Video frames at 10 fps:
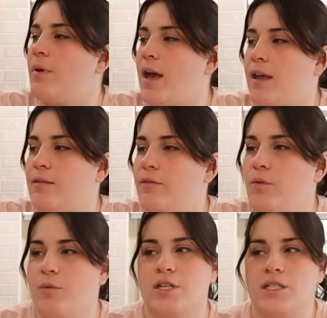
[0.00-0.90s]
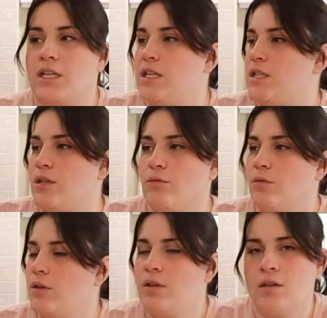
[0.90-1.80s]
But we're just gonna do
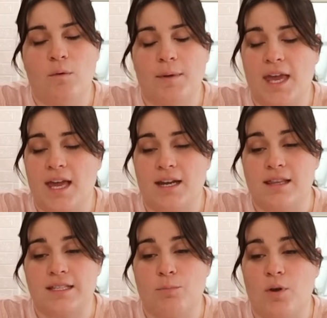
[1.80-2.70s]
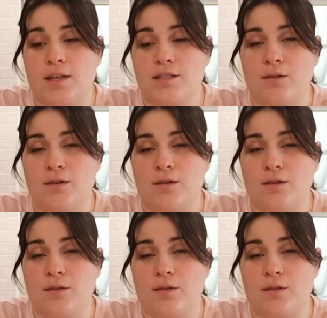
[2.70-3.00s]
what we can at this point.